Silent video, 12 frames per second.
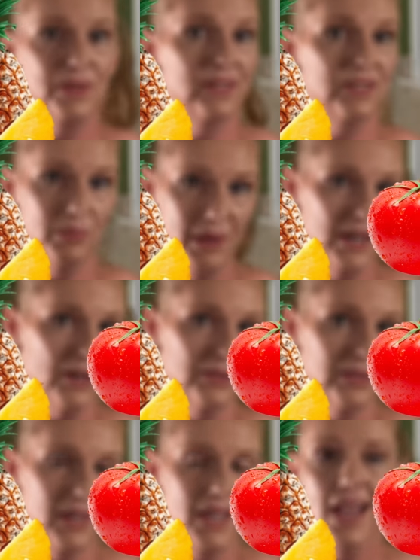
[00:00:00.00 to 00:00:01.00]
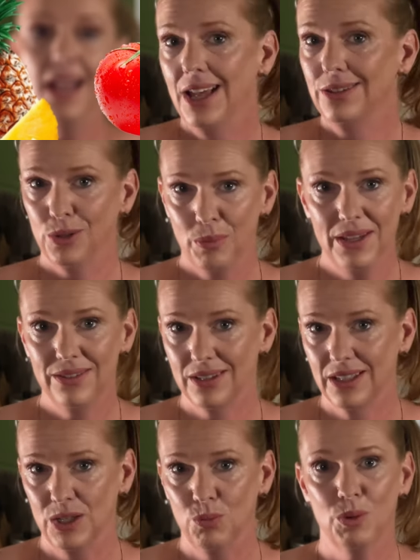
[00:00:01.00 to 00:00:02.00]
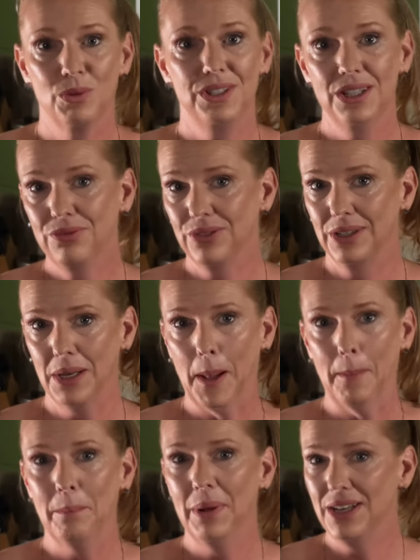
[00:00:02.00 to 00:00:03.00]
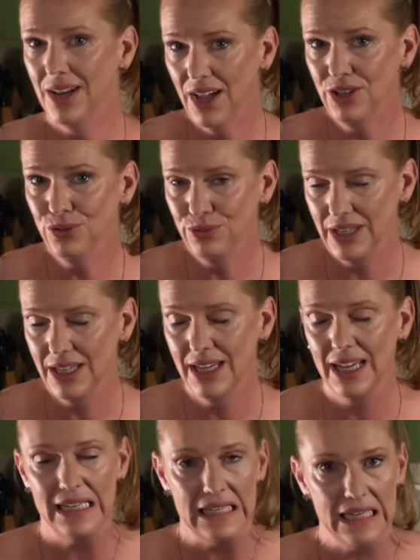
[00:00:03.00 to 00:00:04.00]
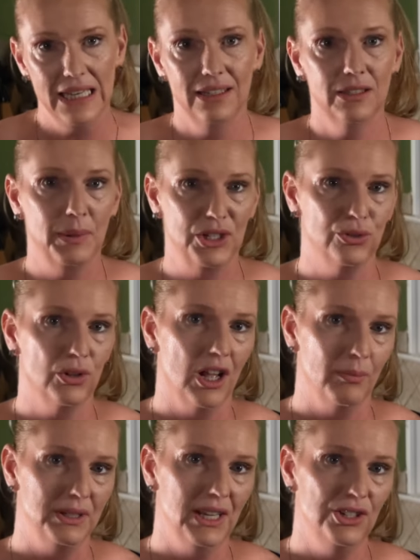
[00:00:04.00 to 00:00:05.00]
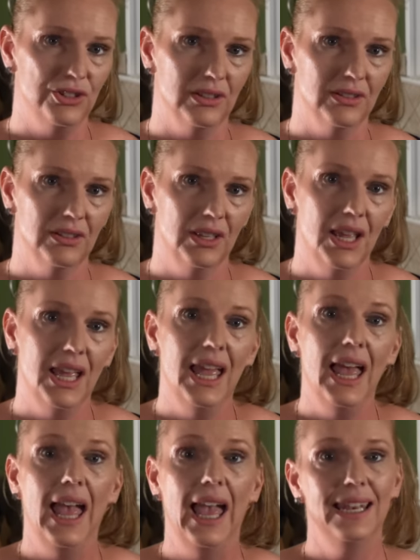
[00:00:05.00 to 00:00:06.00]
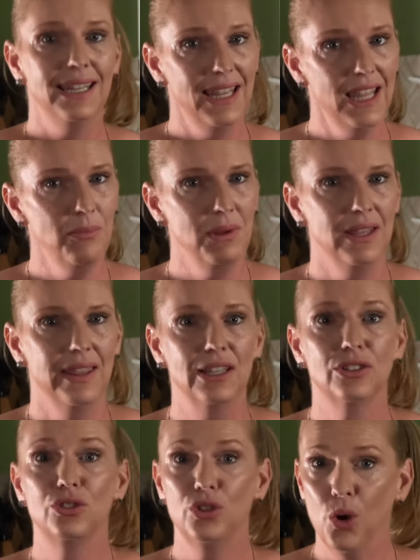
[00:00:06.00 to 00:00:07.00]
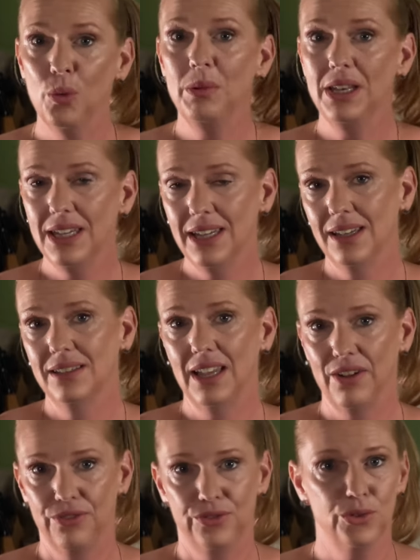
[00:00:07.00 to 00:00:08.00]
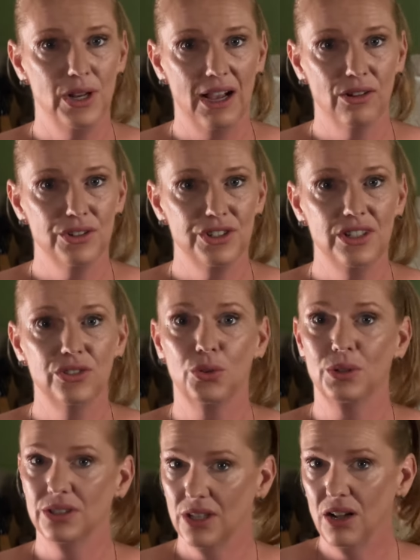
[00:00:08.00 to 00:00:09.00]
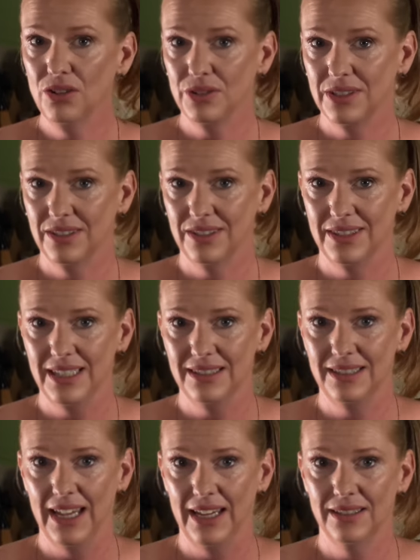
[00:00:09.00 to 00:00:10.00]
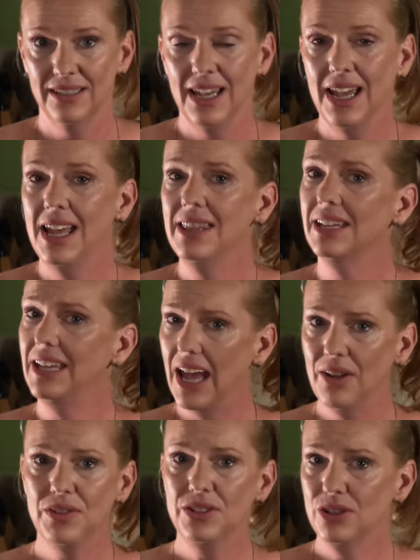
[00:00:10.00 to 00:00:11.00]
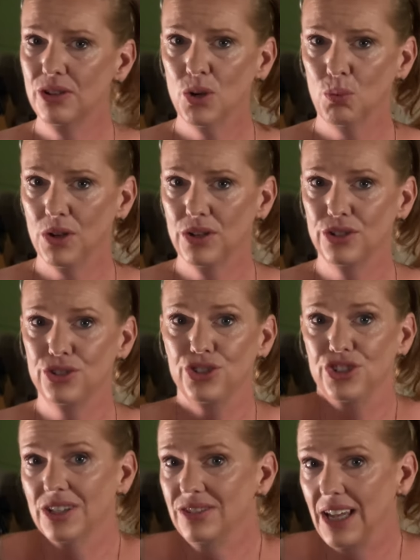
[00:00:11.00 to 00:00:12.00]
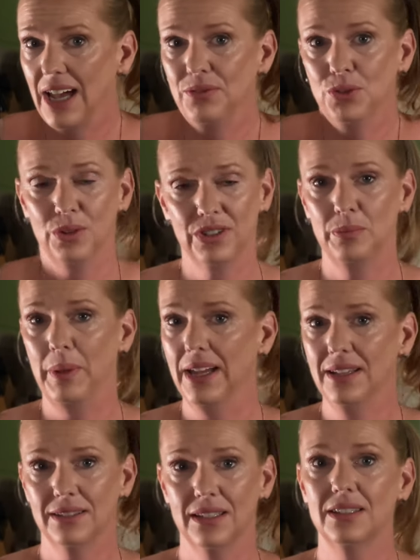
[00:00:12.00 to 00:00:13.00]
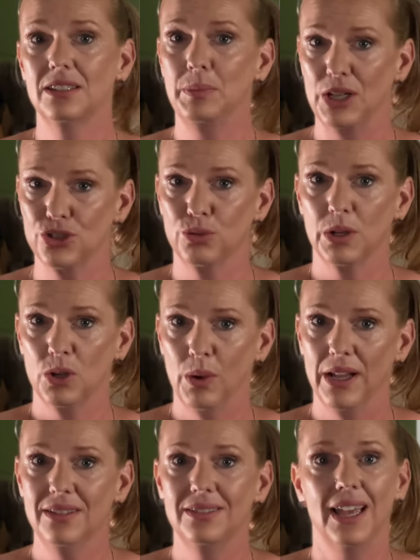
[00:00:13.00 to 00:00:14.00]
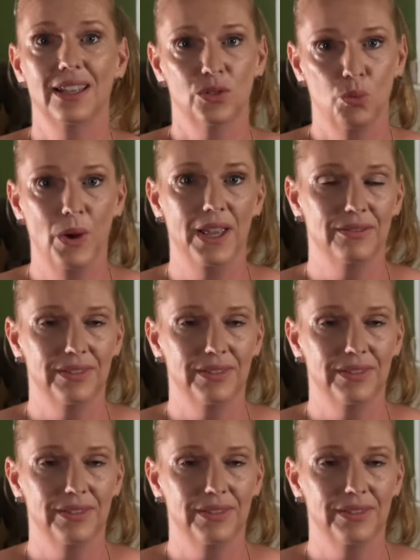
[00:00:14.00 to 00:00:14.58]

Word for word: and tomatoes. So basically, we were different, but not unique in needing special accommodations. And it hit me that so many kids have food allergies or intolerances these days that cafeteria workers just have to expect special requests as a way of